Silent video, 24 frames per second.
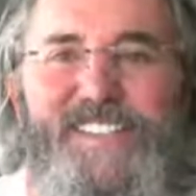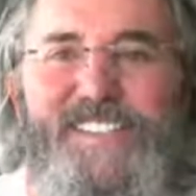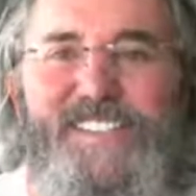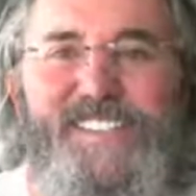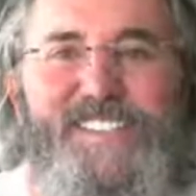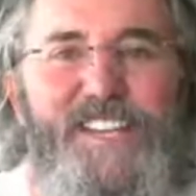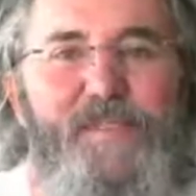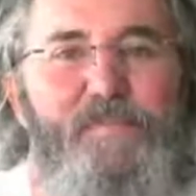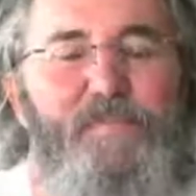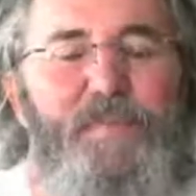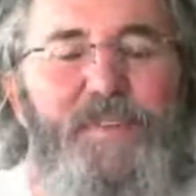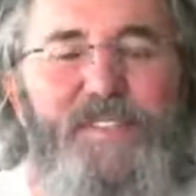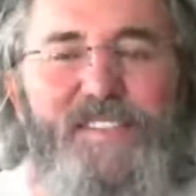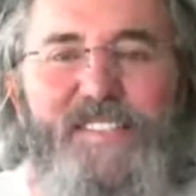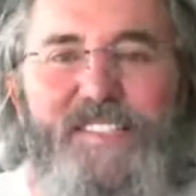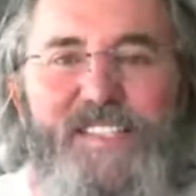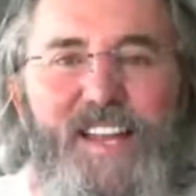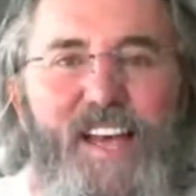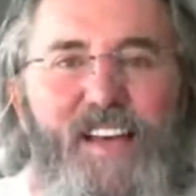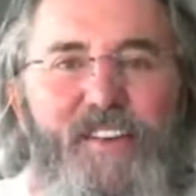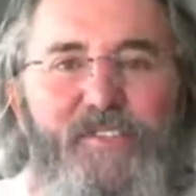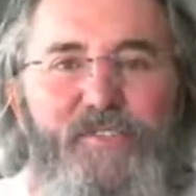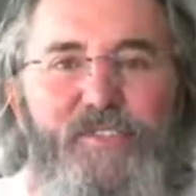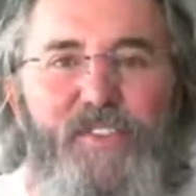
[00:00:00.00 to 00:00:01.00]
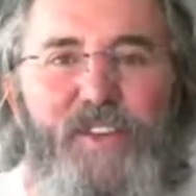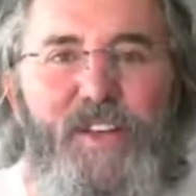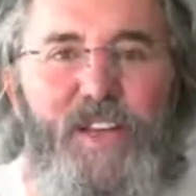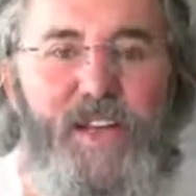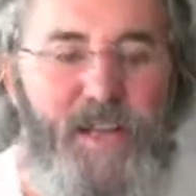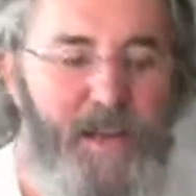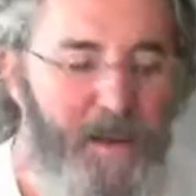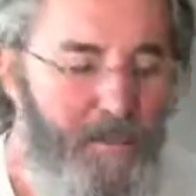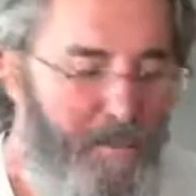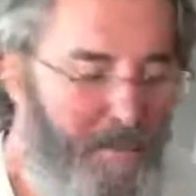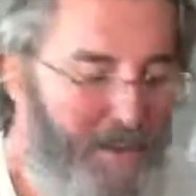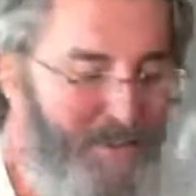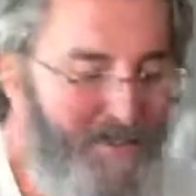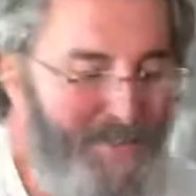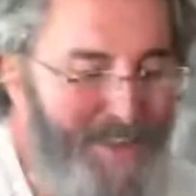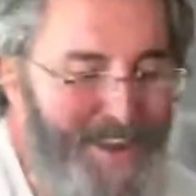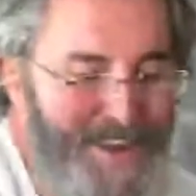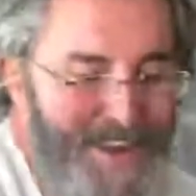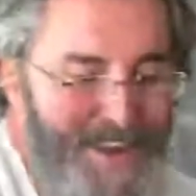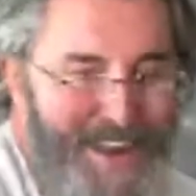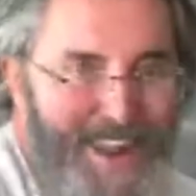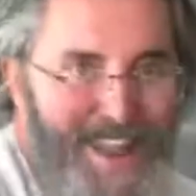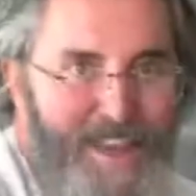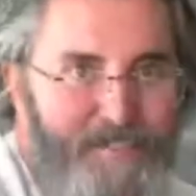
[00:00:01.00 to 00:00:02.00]
simple stuff. But
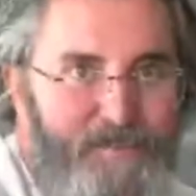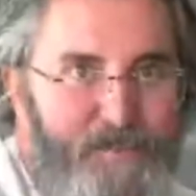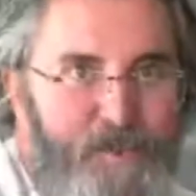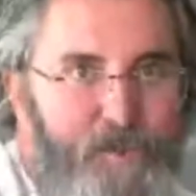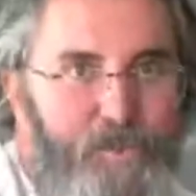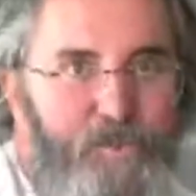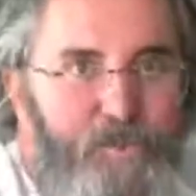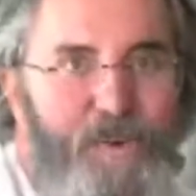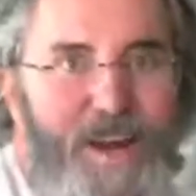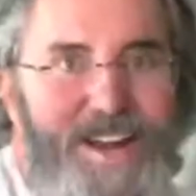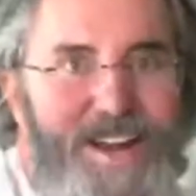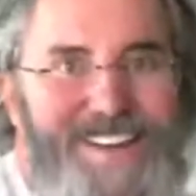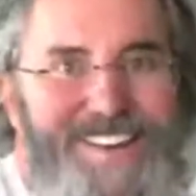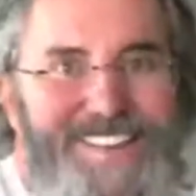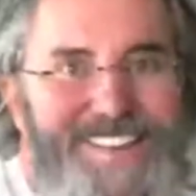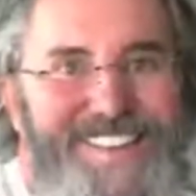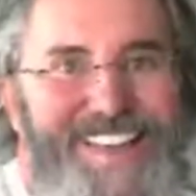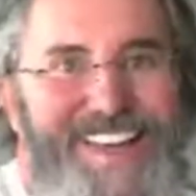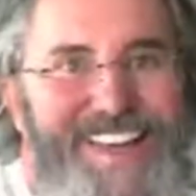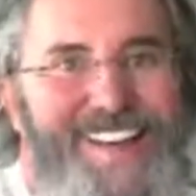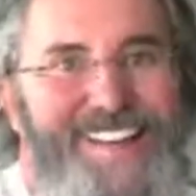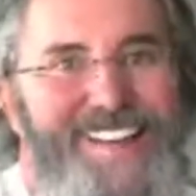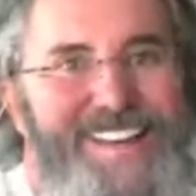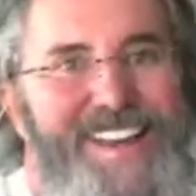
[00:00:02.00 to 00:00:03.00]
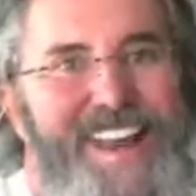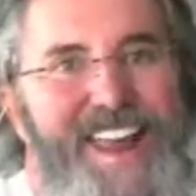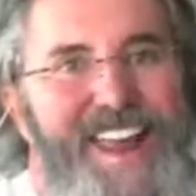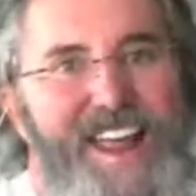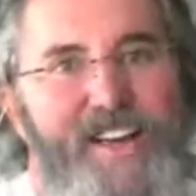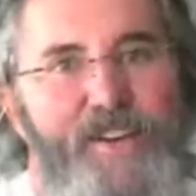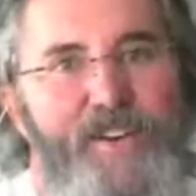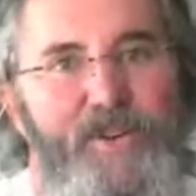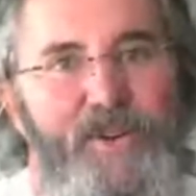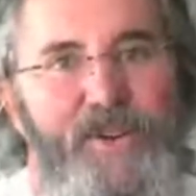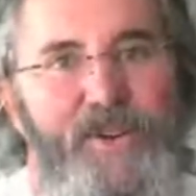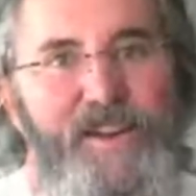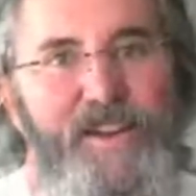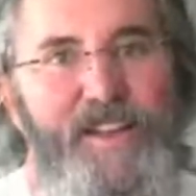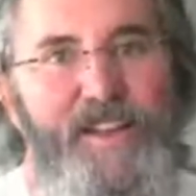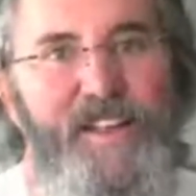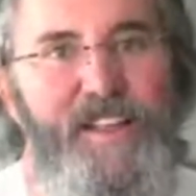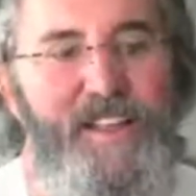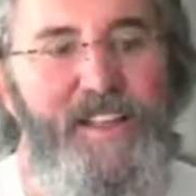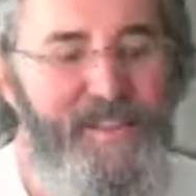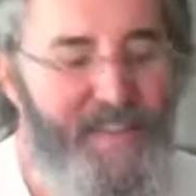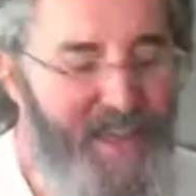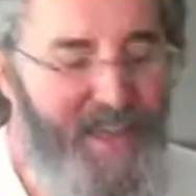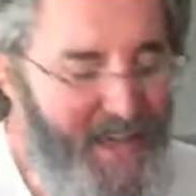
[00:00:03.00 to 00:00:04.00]
then I have to write that down.
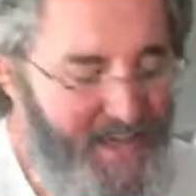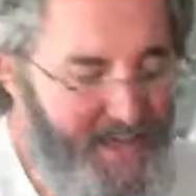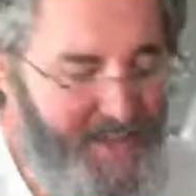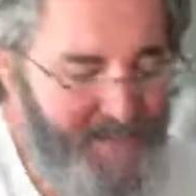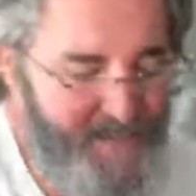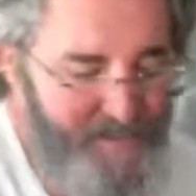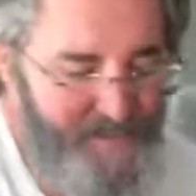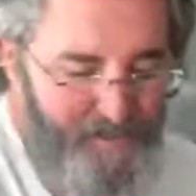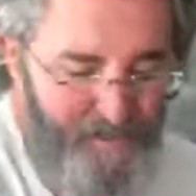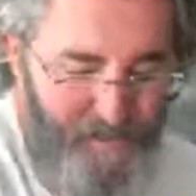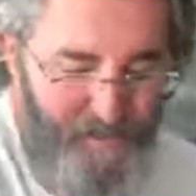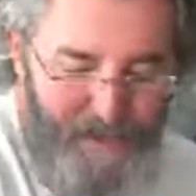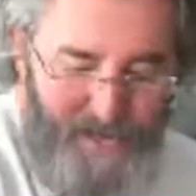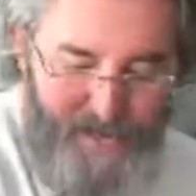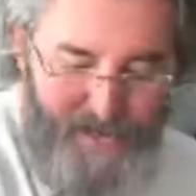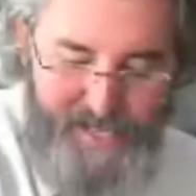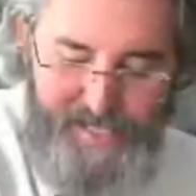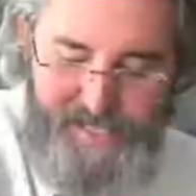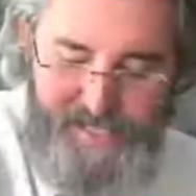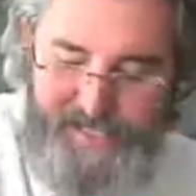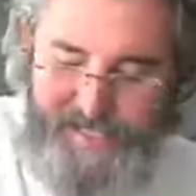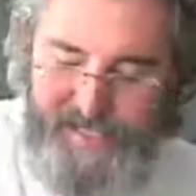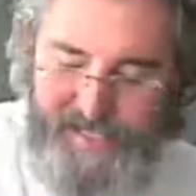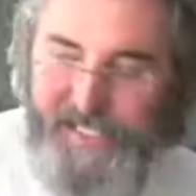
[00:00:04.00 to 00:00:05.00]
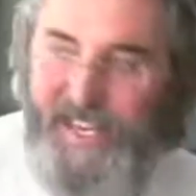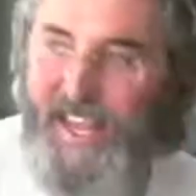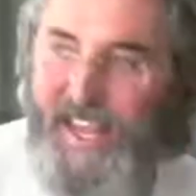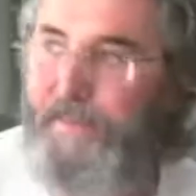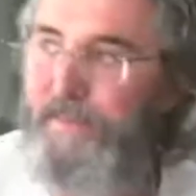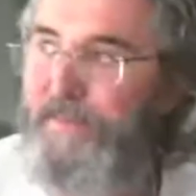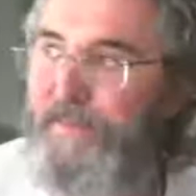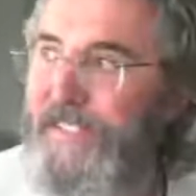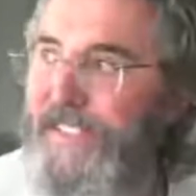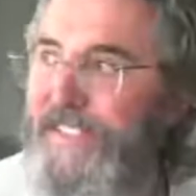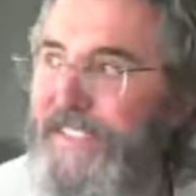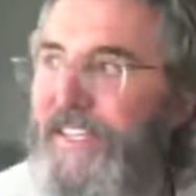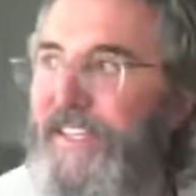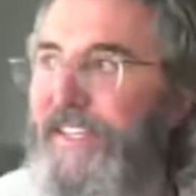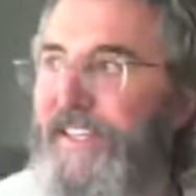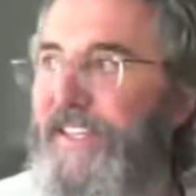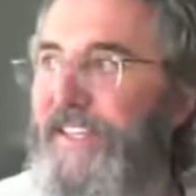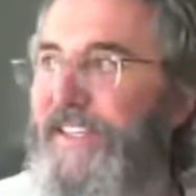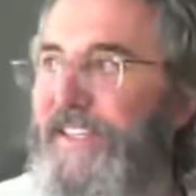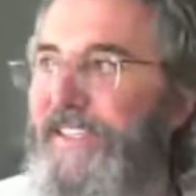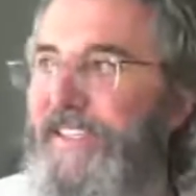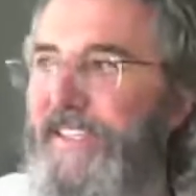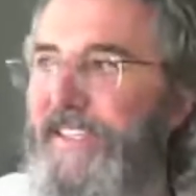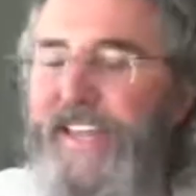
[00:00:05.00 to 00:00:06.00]
That is my steps to
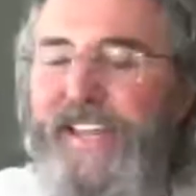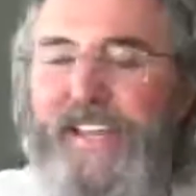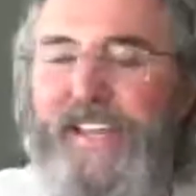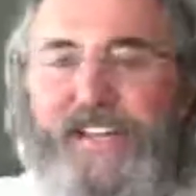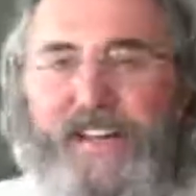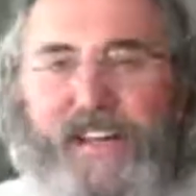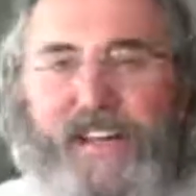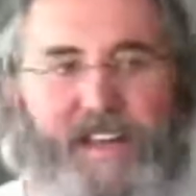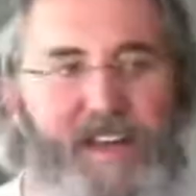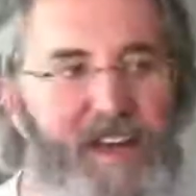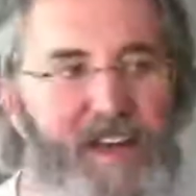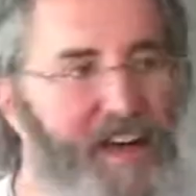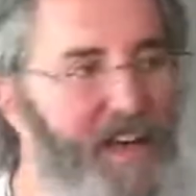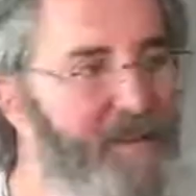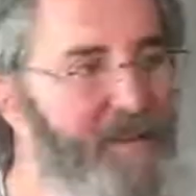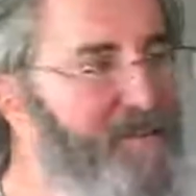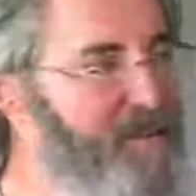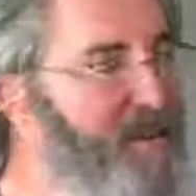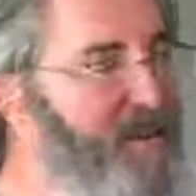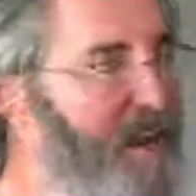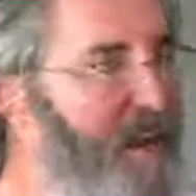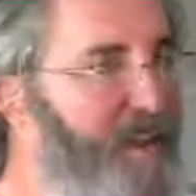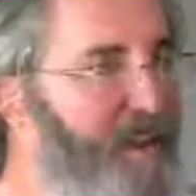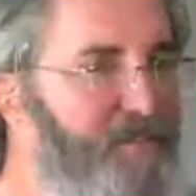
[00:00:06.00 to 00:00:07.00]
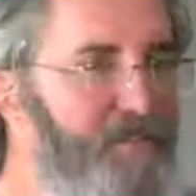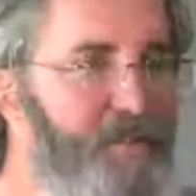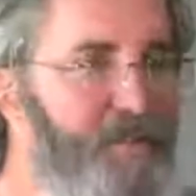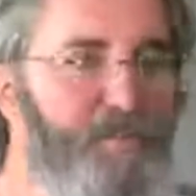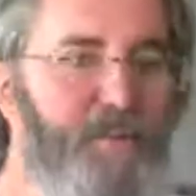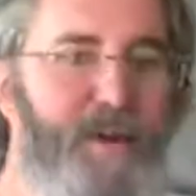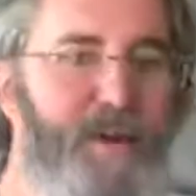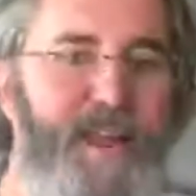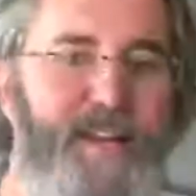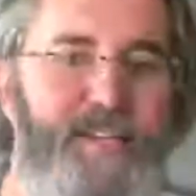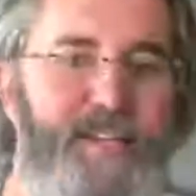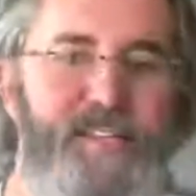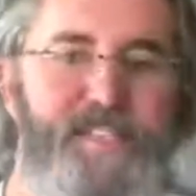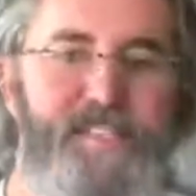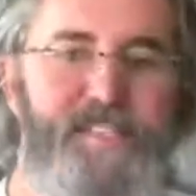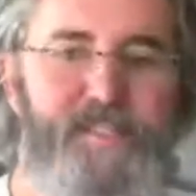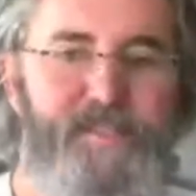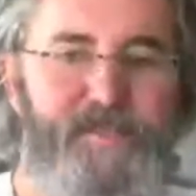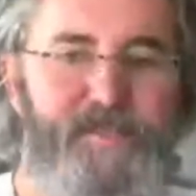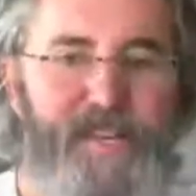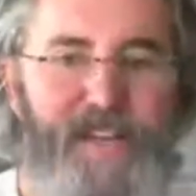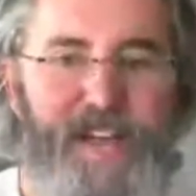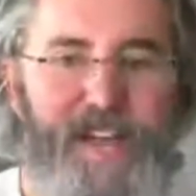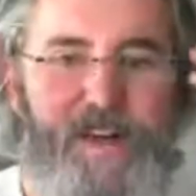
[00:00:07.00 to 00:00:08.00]
this thing. I'm going to have to practice
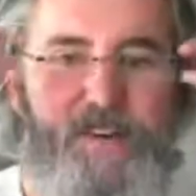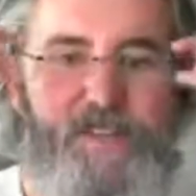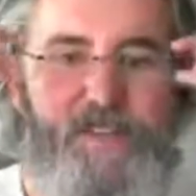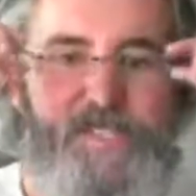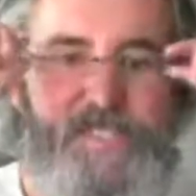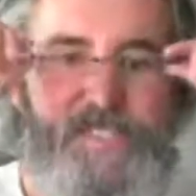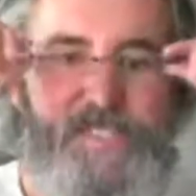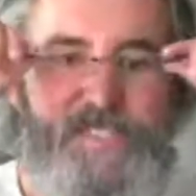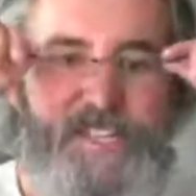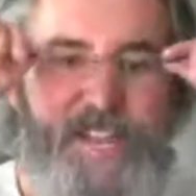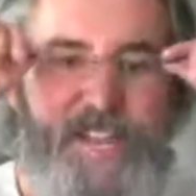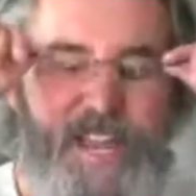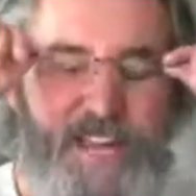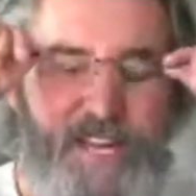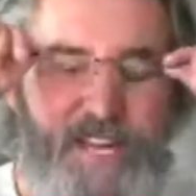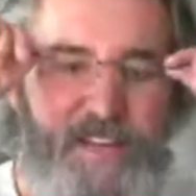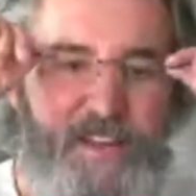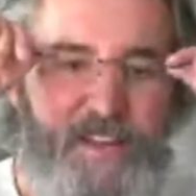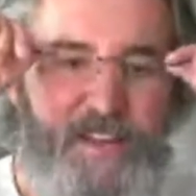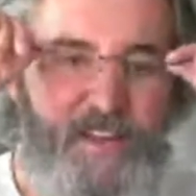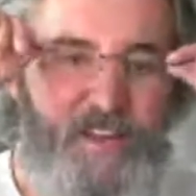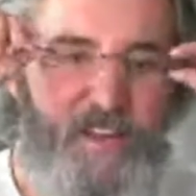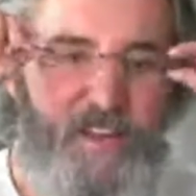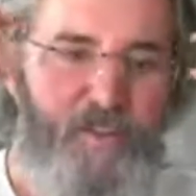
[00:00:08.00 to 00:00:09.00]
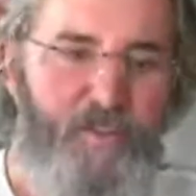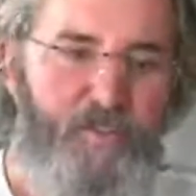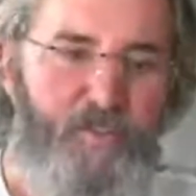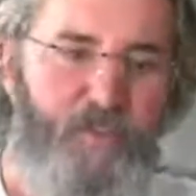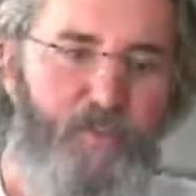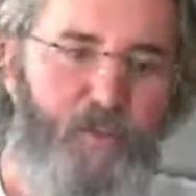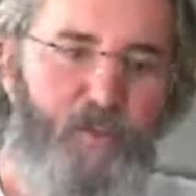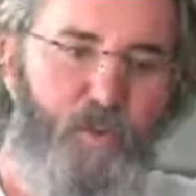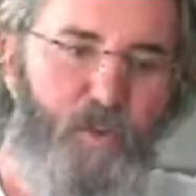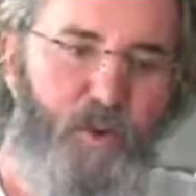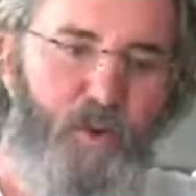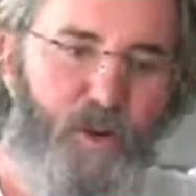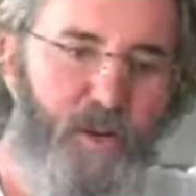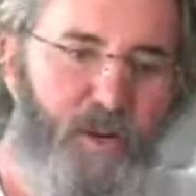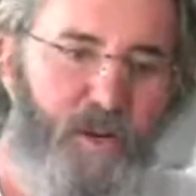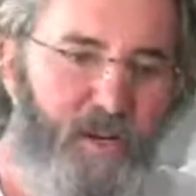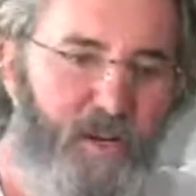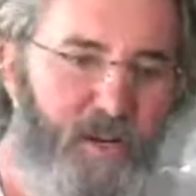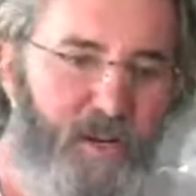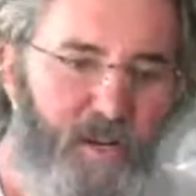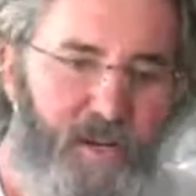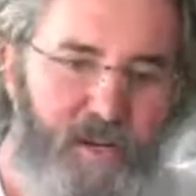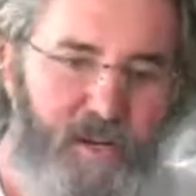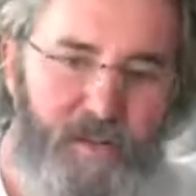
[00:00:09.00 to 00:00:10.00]
3 hours a day
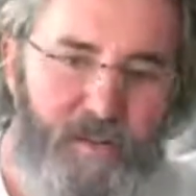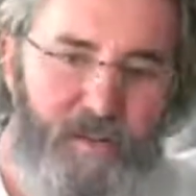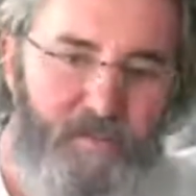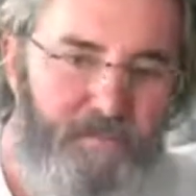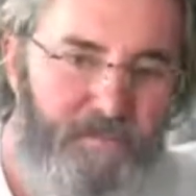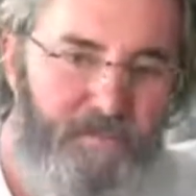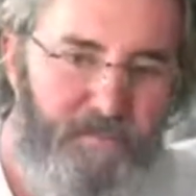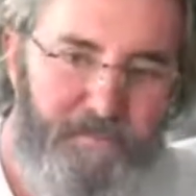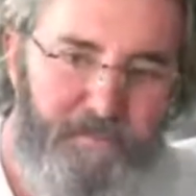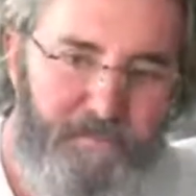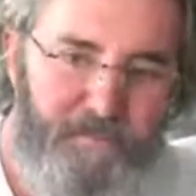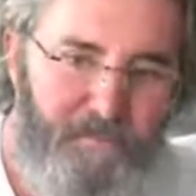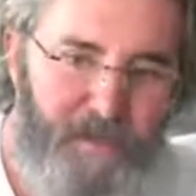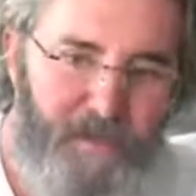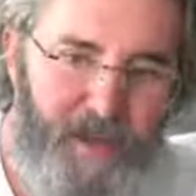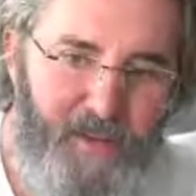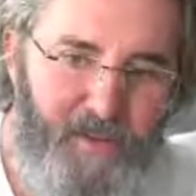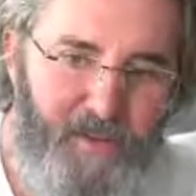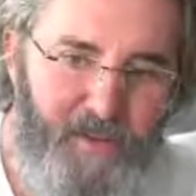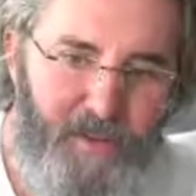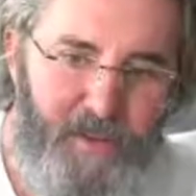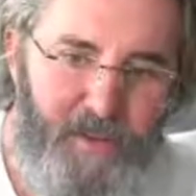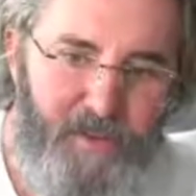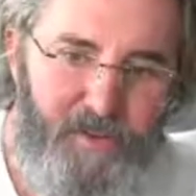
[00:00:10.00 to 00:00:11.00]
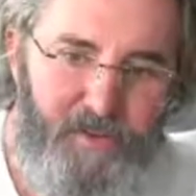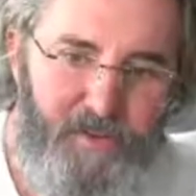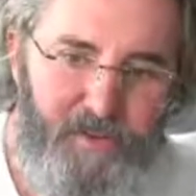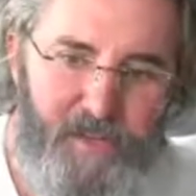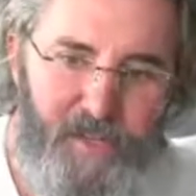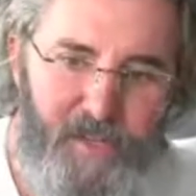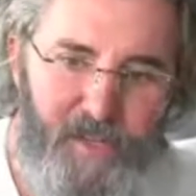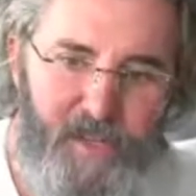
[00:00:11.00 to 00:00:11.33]
for, I don't know,